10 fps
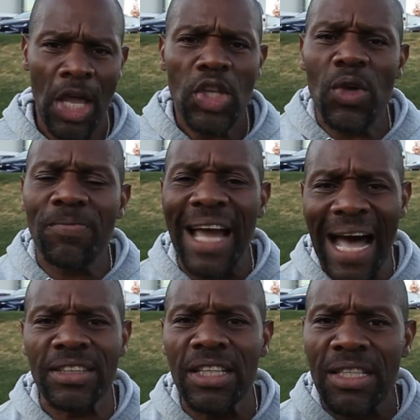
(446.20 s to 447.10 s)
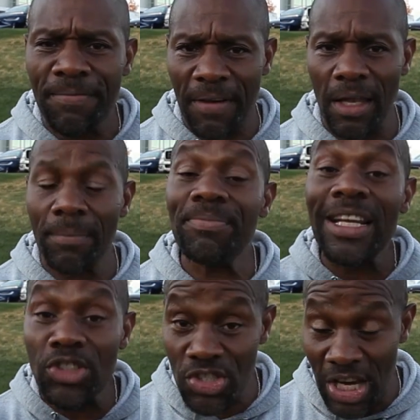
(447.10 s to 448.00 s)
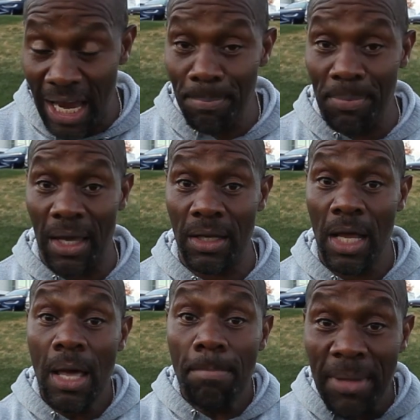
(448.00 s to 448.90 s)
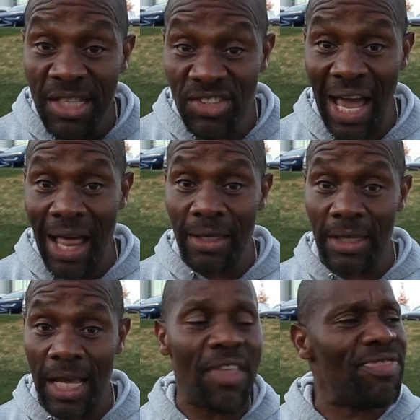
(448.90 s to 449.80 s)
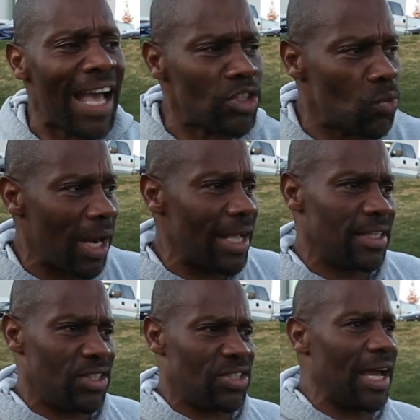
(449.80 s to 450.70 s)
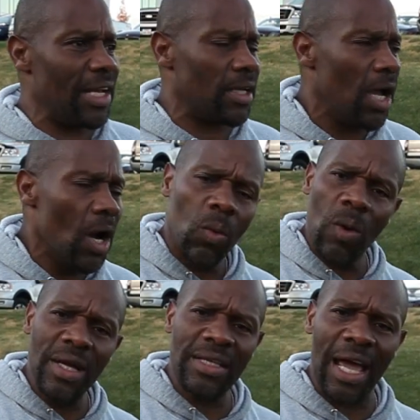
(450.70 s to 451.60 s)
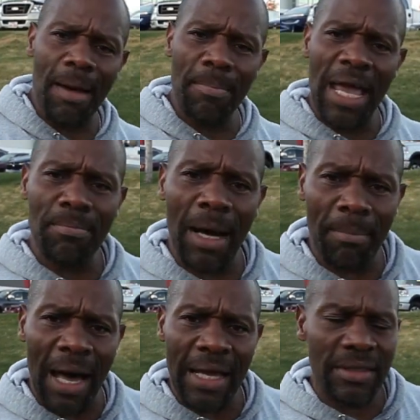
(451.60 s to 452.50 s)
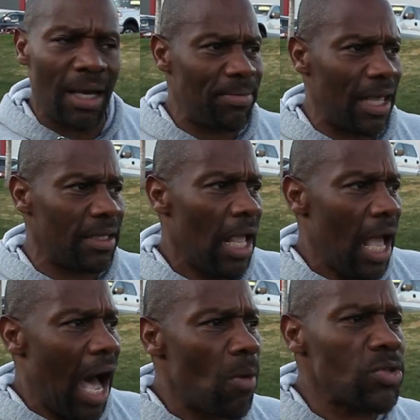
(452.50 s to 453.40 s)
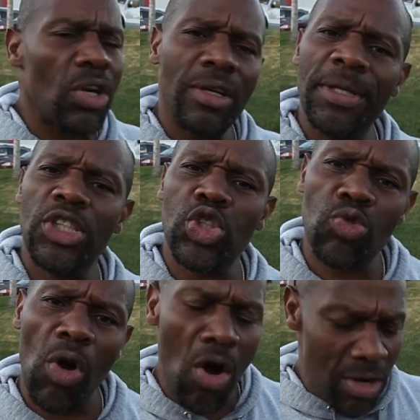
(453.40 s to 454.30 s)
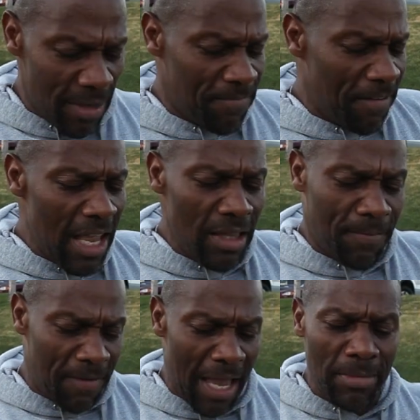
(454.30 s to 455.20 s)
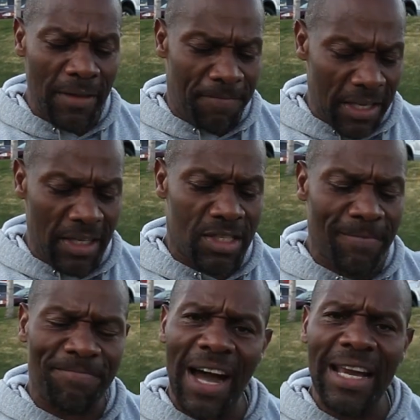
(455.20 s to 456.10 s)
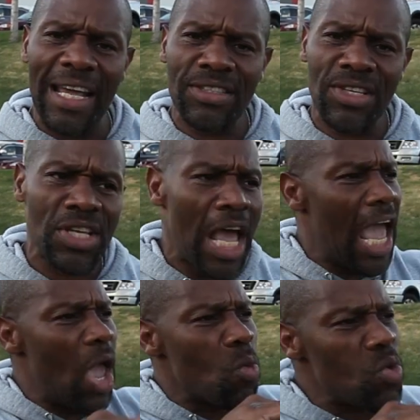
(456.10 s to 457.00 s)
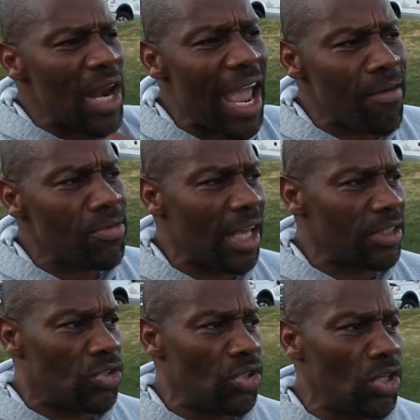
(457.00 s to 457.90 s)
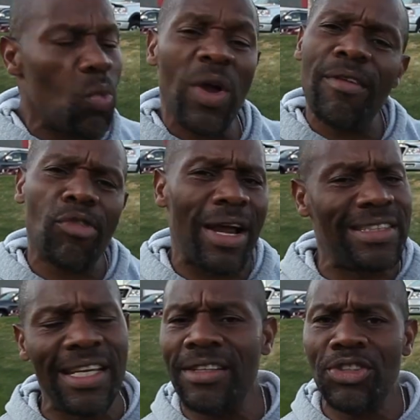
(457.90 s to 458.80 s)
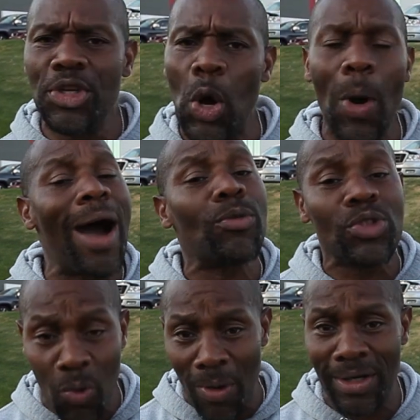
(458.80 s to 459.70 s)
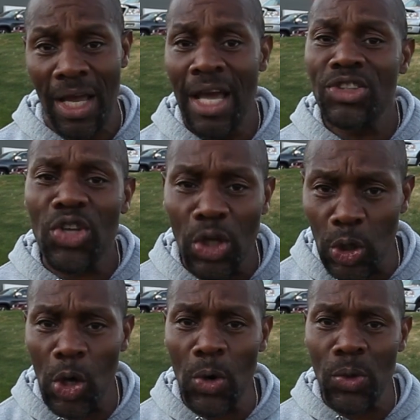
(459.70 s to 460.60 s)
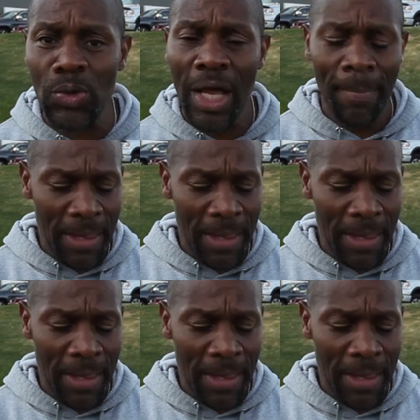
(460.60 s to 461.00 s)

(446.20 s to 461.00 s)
You've got to develop that champion mentality. And that's what I decided one day. I made my mind up that I was going to be strong in faith, family, fitness, and finances. And whatever that took, whatever I didn't know, I was going to learn